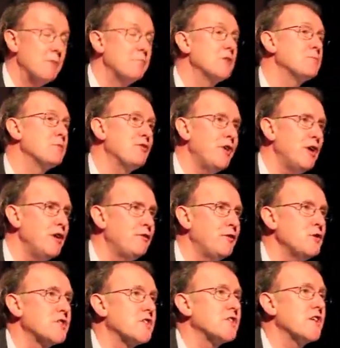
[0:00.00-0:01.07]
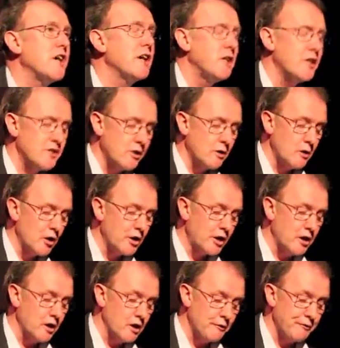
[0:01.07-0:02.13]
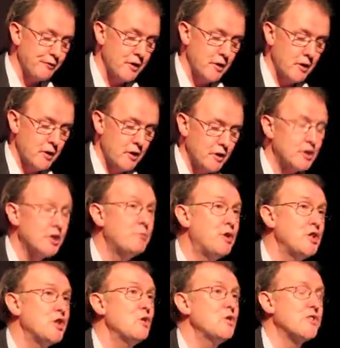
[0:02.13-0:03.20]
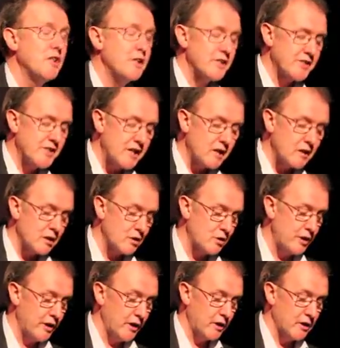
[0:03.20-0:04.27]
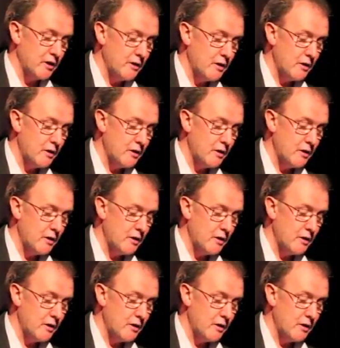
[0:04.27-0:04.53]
examples, but very few societies are lucky enough to produce in a single critic